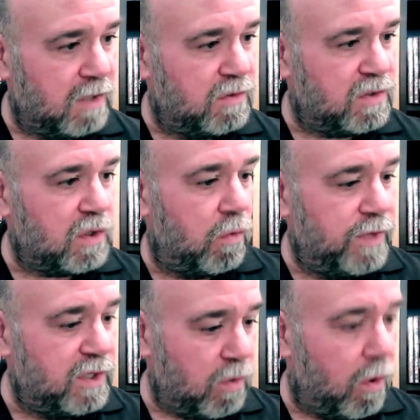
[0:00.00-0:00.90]
So
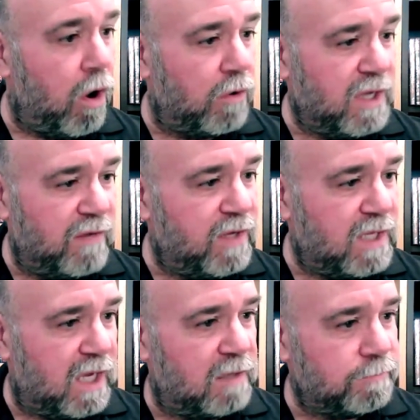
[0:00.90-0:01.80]
these are all
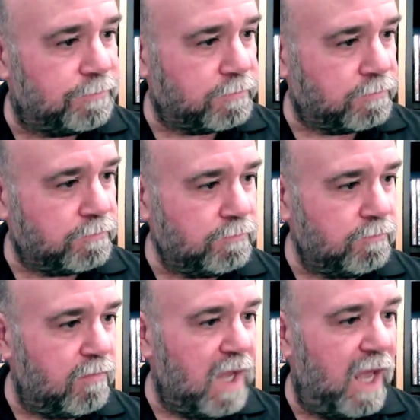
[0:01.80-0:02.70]
DVD,
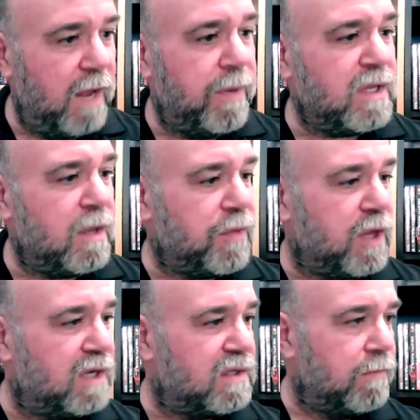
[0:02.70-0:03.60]
and I picked up
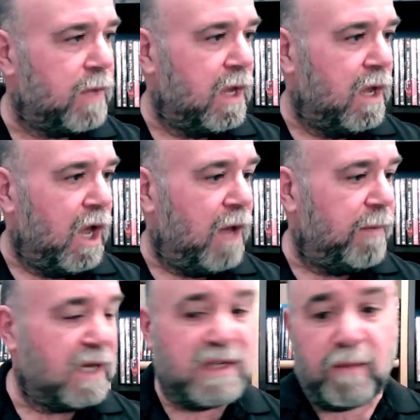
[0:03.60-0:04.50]
this
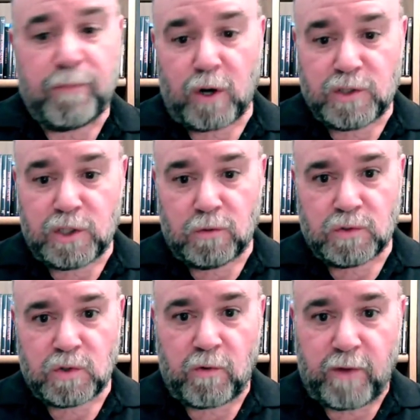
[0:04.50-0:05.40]
because I have part two.
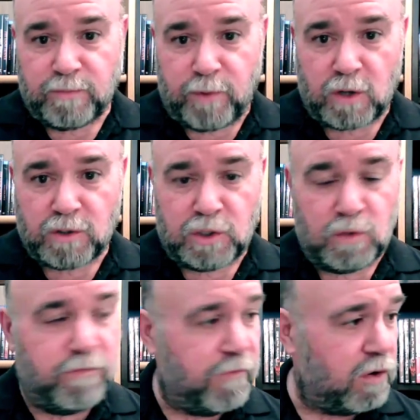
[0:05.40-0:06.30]
So I grabbed part
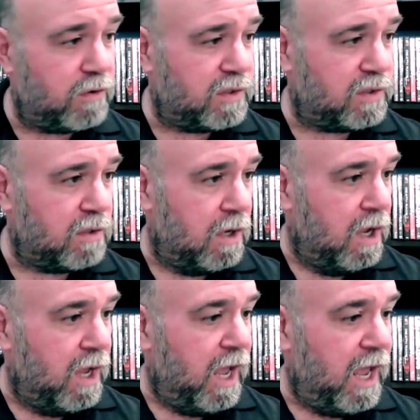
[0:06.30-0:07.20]
two first,
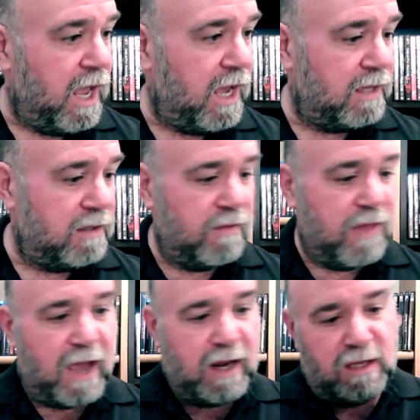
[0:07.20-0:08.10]
and
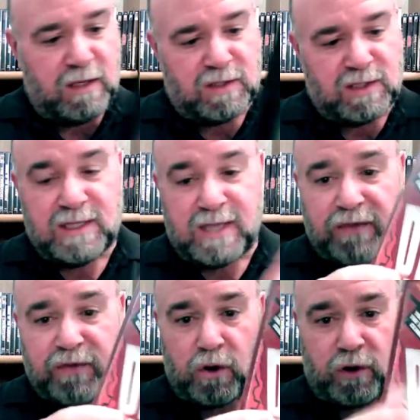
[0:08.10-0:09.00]
that is
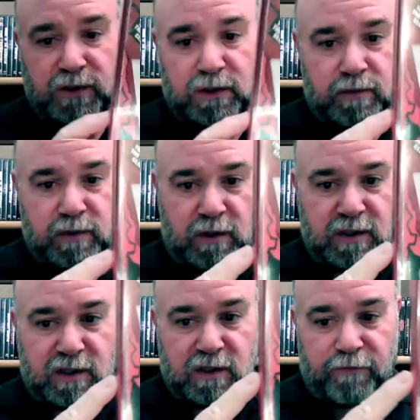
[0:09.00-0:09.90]
Death Nurse. So
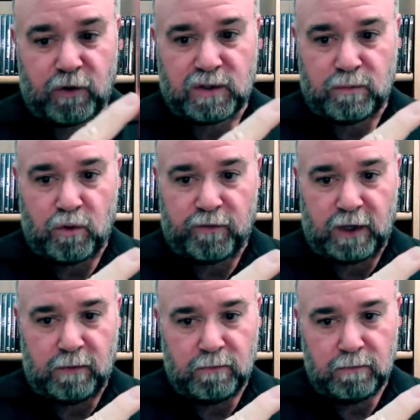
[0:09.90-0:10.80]
this is the first movie.